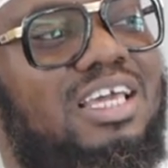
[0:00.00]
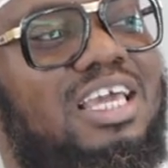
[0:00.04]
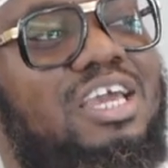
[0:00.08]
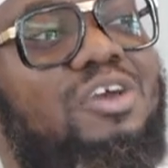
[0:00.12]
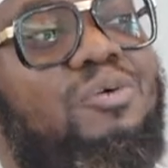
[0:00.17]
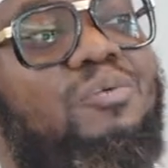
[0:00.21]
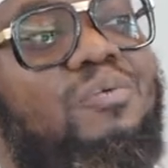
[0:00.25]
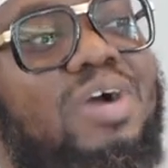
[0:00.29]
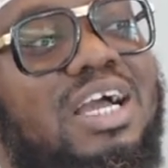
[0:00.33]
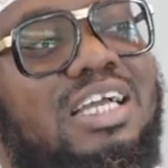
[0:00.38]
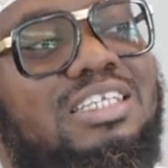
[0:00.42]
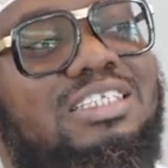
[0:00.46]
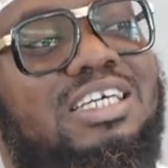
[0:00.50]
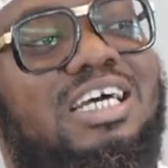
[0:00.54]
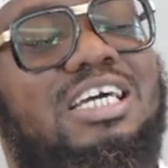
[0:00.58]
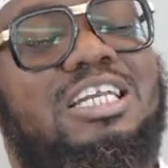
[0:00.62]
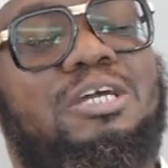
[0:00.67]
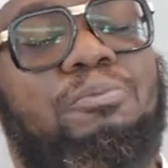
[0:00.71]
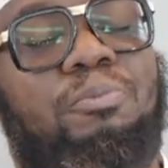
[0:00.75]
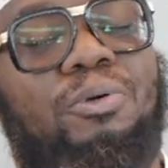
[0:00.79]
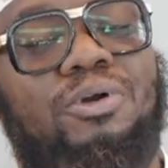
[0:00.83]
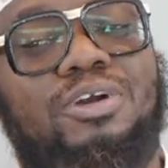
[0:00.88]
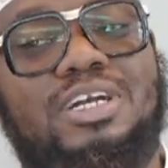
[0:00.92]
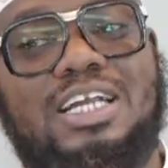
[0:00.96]
He went
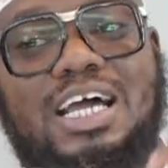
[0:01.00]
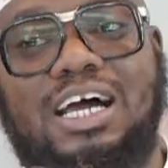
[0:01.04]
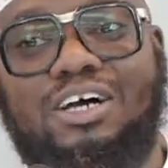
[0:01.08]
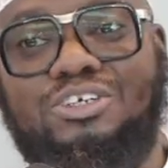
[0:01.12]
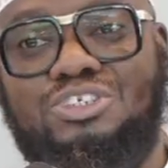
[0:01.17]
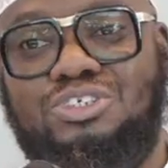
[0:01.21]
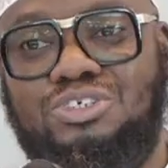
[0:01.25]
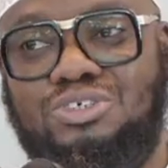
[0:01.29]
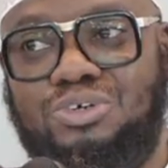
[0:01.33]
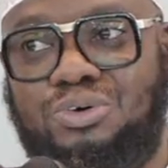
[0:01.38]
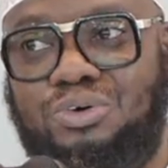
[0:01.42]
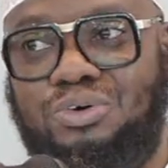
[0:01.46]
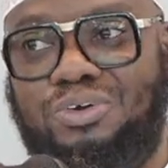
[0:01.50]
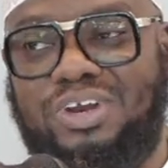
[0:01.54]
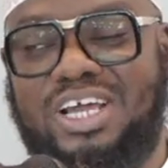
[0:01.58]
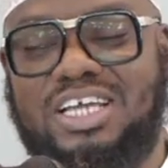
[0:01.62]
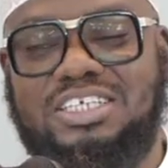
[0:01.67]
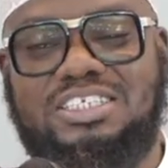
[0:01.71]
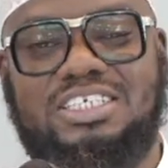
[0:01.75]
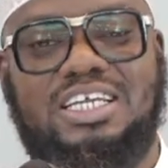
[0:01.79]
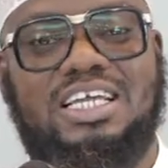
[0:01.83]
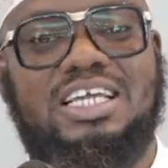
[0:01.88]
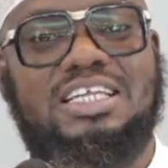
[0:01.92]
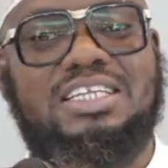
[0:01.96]
and he pronounced to the
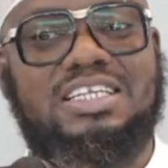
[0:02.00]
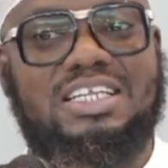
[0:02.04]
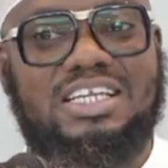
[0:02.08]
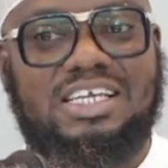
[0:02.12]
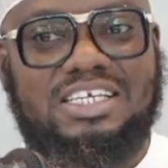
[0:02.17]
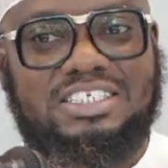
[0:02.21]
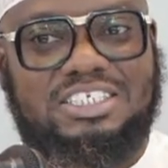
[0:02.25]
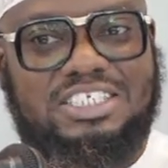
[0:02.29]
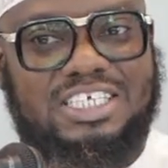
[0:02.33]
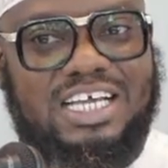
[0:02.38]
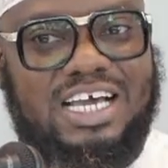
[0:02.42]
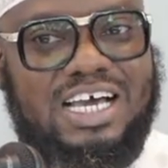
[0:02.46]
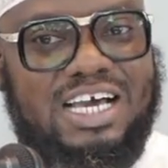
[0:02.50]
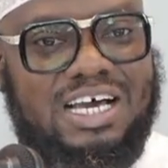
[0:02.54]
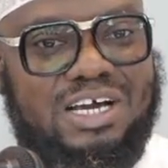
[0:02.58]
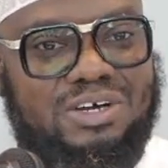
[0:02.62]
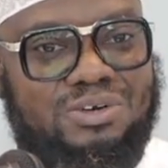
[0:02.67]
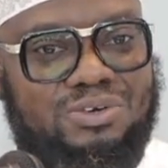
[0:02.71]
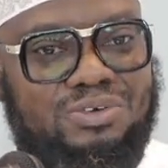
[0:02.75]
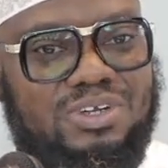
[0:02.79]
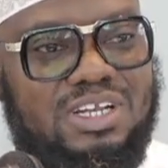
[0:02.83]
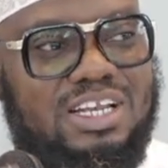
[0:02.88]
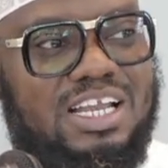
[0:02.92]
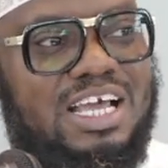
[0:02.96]
Quraysh, "Inni
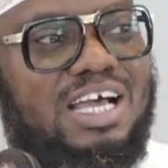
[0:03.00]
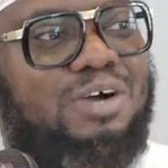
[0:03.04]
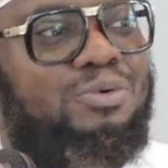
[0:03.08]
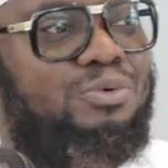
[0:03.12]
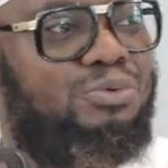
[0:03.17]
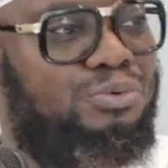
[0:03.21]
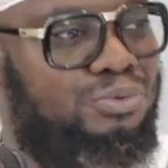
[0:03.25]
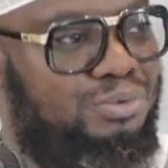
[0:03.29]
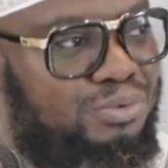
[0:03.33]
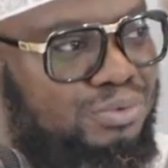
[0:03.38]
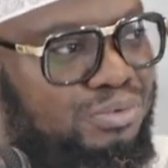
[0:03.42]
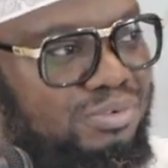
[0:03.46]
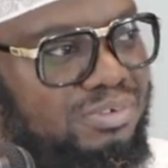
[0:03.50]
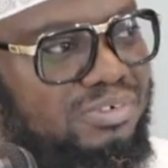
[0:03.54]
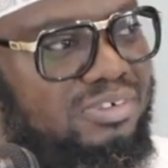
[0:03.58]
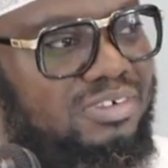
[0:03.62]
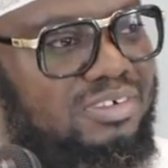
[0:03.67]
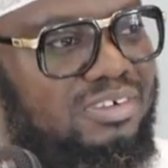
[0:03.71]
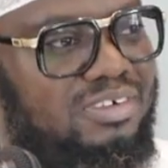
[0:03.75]
jarun lahu."